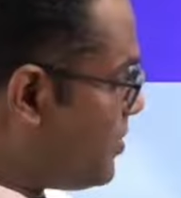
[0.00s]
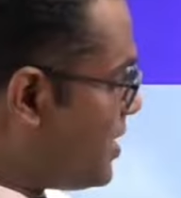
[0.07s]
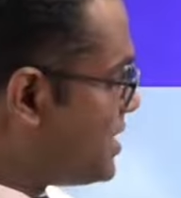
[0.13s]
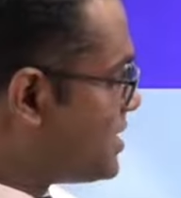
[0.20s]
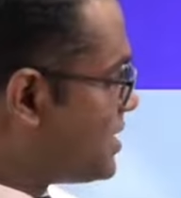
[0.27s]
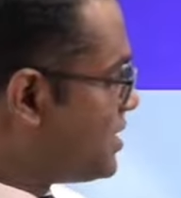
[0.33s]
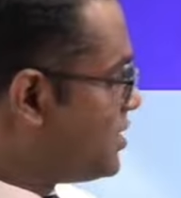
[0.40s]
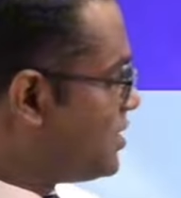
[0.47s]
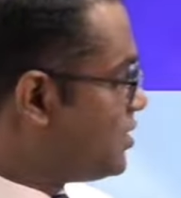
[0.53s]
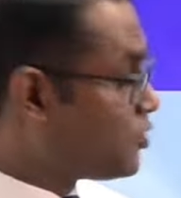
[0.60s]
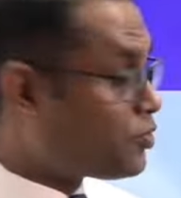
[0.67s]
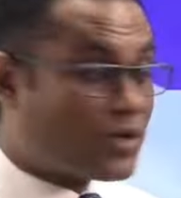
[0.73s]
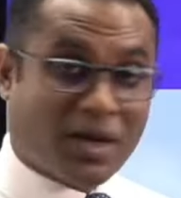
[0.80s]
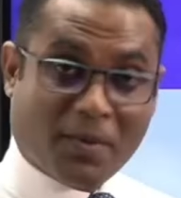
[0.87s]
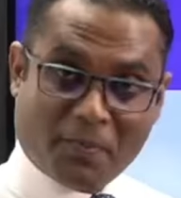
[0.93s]
the best
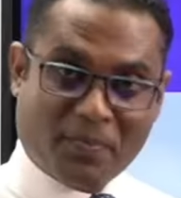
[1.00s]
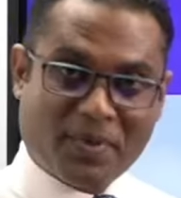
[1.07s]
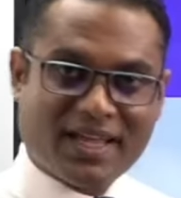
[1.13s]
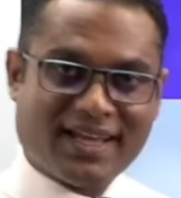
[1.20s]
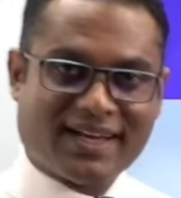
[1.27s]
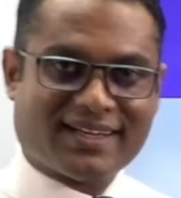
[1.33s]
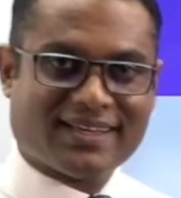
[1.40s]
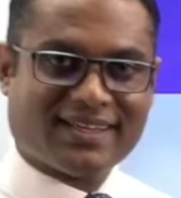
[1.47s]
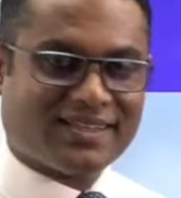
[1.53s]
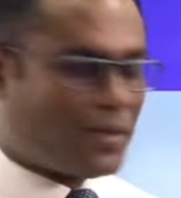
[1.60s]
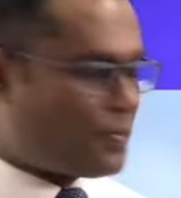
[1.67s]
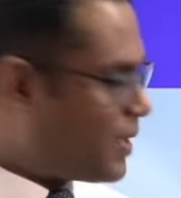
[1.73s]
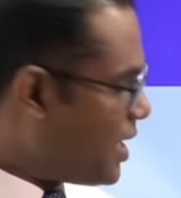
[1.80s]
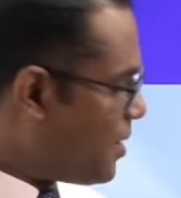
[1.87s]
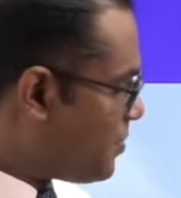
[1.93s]
to complete
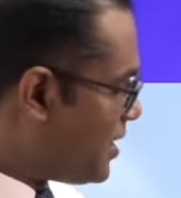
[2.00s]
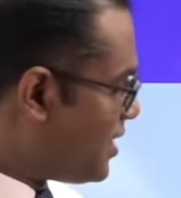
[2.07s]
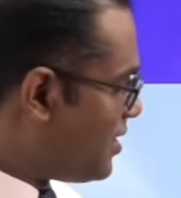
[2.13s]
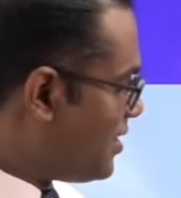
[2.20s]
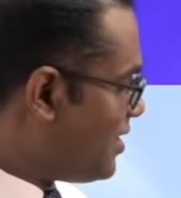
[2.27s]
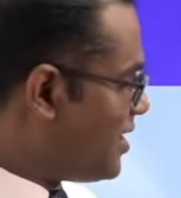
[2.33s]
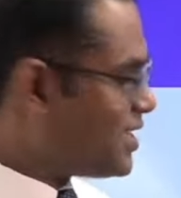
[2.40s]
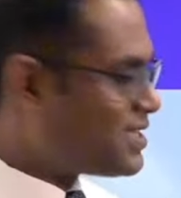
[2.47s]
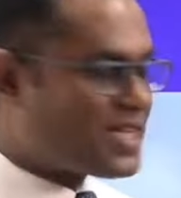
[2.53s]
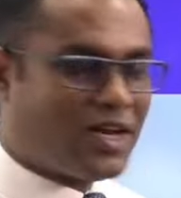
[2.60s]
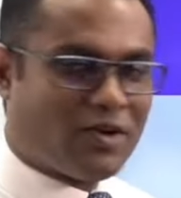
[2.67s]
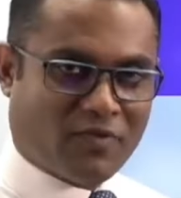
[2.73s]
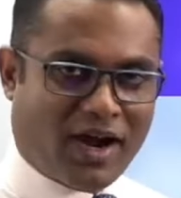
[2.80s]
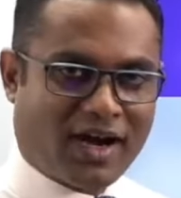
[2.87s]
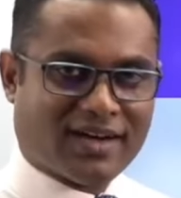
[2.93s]
the paper
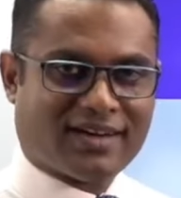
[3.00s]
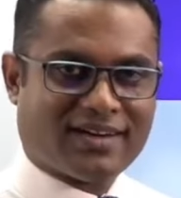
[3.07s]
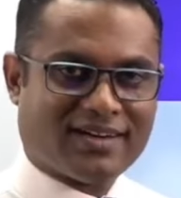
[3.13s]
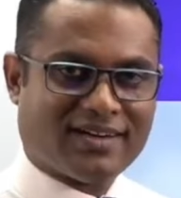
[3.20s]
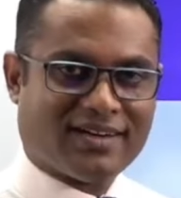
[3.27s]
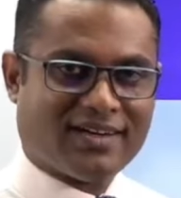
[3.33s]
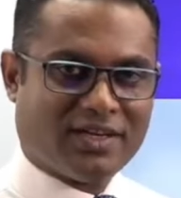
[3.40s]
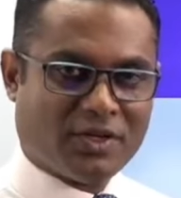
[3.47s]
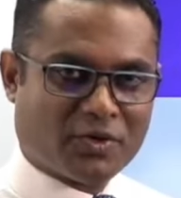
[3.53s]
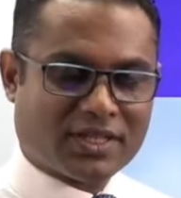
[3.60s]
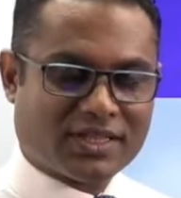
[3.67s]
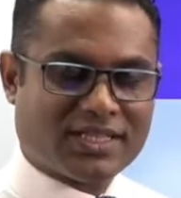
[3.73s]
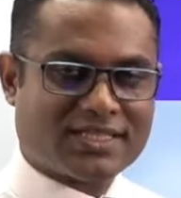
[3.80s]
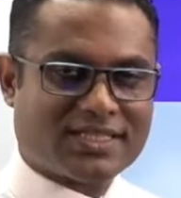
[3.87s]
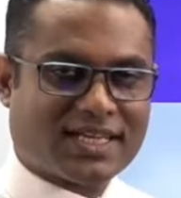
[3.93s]
SL1
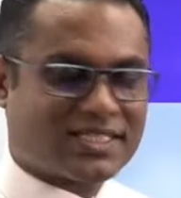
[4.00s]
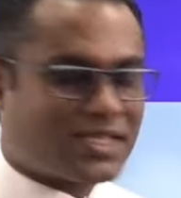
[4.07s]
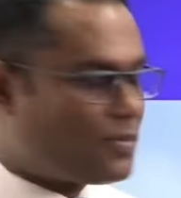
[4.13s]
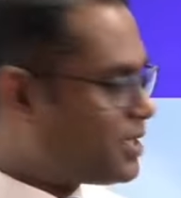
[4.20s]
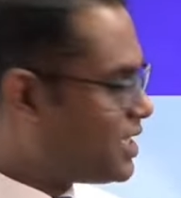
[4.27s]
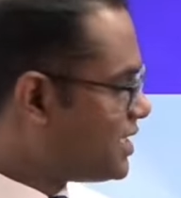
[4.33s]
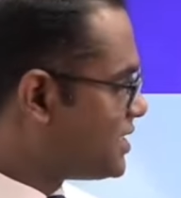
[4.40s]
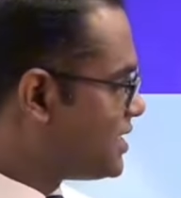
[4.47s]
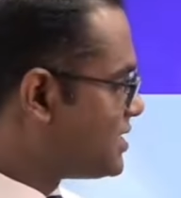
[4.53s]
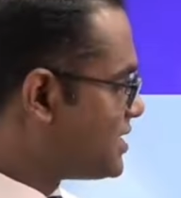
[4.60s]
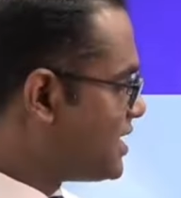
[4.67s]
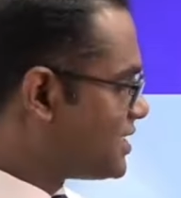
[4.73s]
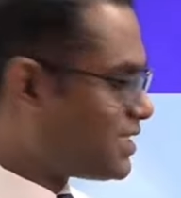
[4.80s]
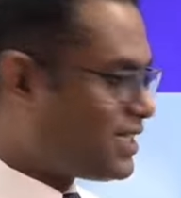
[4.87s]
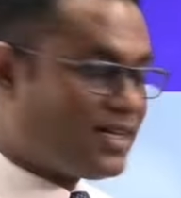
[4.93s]
during this examination
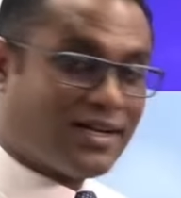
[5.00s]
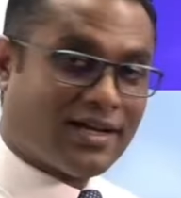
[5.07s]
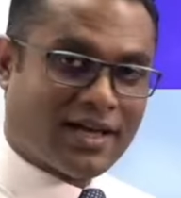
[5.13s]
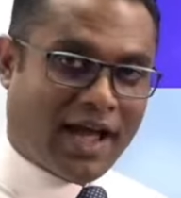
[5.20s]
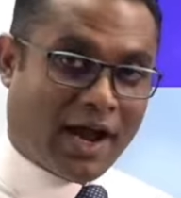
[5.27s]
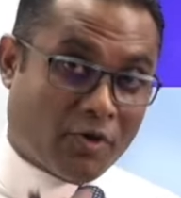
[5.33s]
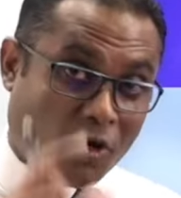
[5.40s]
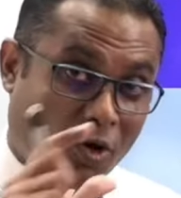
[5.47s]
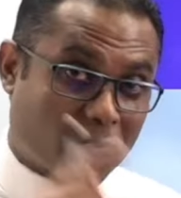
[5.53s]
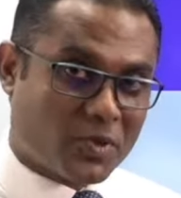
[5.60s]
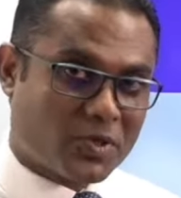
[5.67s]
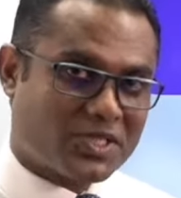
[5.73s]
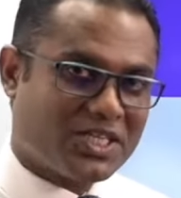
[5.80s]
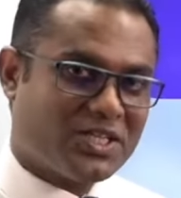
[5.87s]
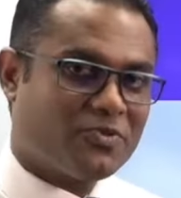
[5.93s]
session, and hope
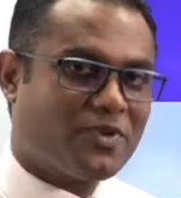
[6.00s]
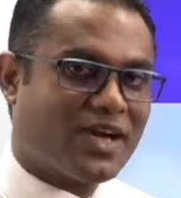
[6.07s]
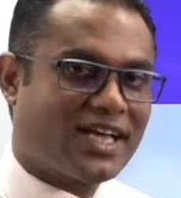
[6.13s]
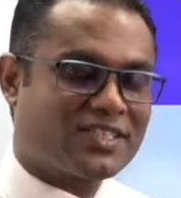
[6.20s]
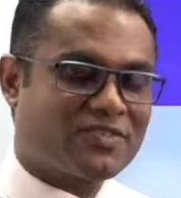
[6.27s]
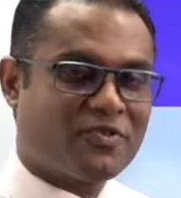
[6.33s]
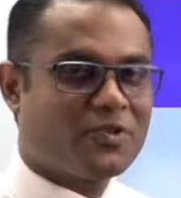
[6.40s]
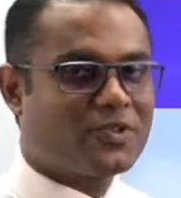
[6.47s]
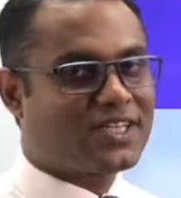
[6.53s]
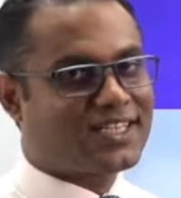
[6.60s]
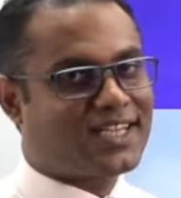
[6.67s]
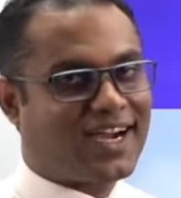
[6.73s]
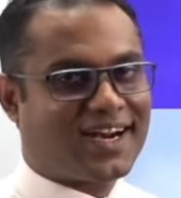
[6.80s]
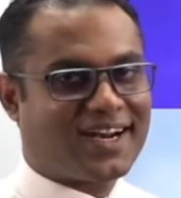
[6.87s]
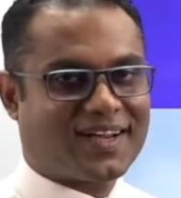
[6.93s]
to see you as future
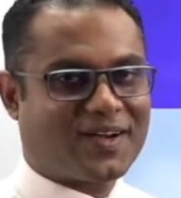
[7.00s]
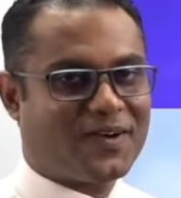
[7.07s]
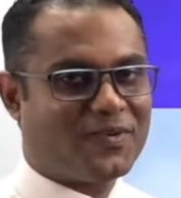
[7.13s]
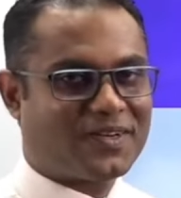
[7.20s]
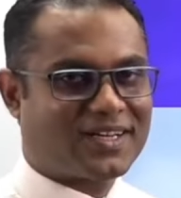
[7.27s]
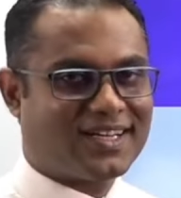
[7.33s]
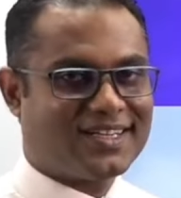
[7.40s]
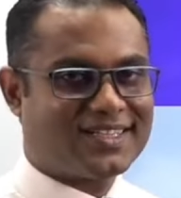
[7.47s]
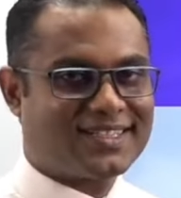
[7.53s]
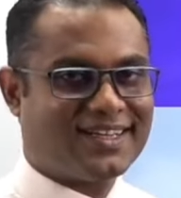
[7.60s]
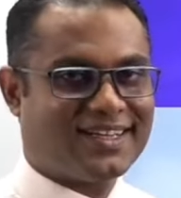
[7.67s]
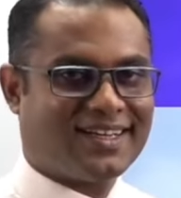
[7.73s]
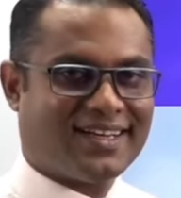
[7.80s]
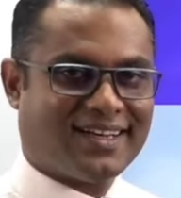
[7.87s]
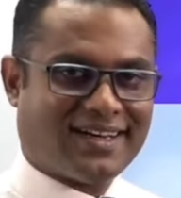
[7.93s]
chartered accountants
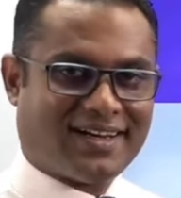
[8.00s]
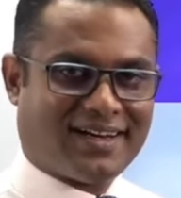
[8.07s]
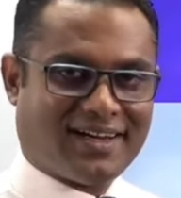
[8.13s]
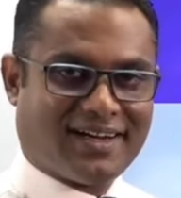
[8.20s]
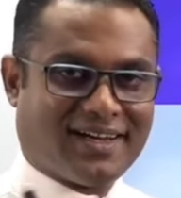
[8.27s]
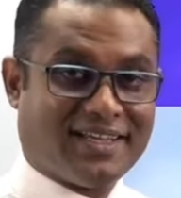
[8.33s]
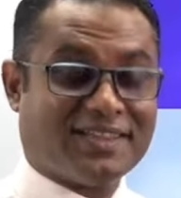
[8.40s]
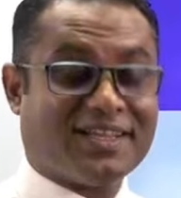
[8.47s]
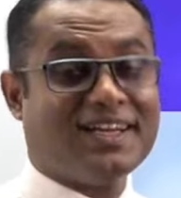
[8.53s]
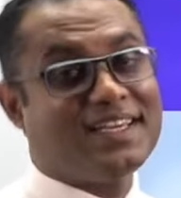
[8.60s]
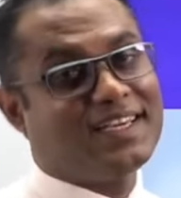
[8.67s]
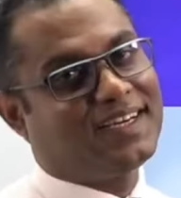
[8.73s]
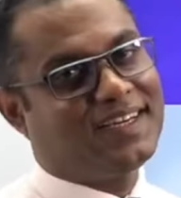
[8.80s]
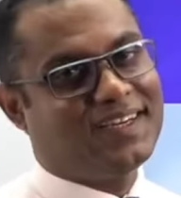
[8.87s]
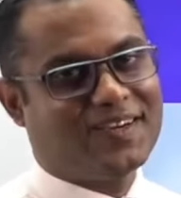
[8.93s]
in the
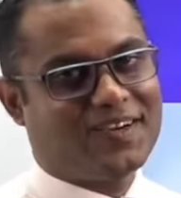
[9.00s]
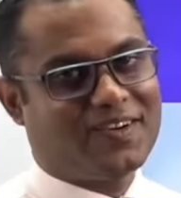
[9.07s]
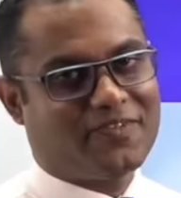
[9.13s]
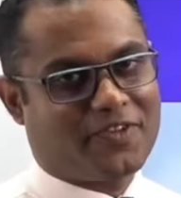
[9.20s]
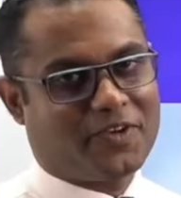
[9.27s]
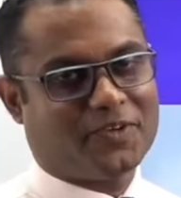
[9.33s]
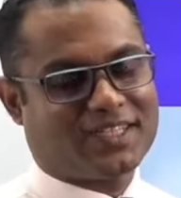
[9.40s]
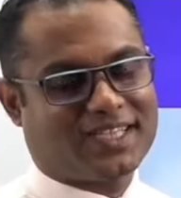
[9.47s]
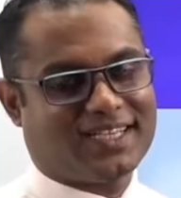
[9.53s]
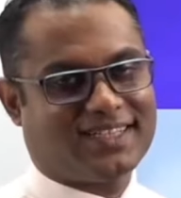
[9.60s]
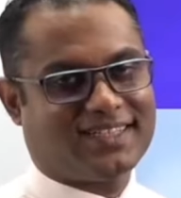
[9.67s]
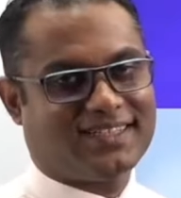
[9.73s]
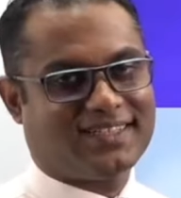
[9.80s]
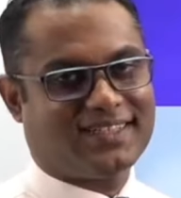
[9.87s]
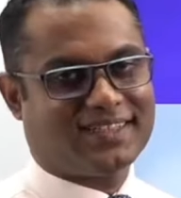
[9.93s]
near future.
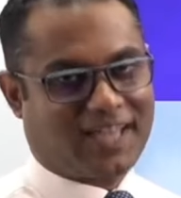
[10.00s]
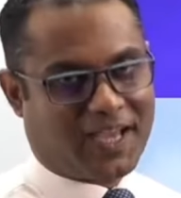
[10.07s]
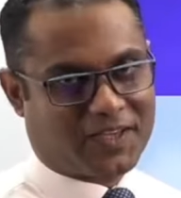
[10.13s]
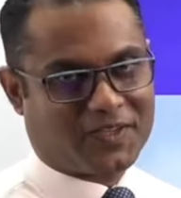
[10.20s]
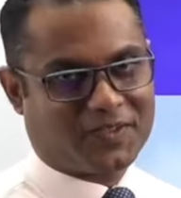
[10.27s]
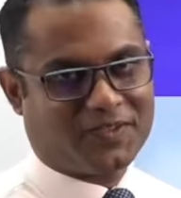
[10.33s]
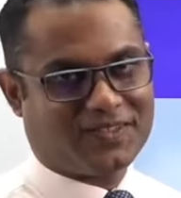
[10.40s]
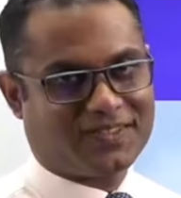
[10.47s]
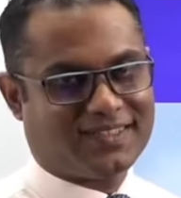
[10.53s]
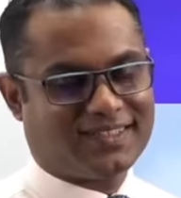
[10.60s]
Thank you.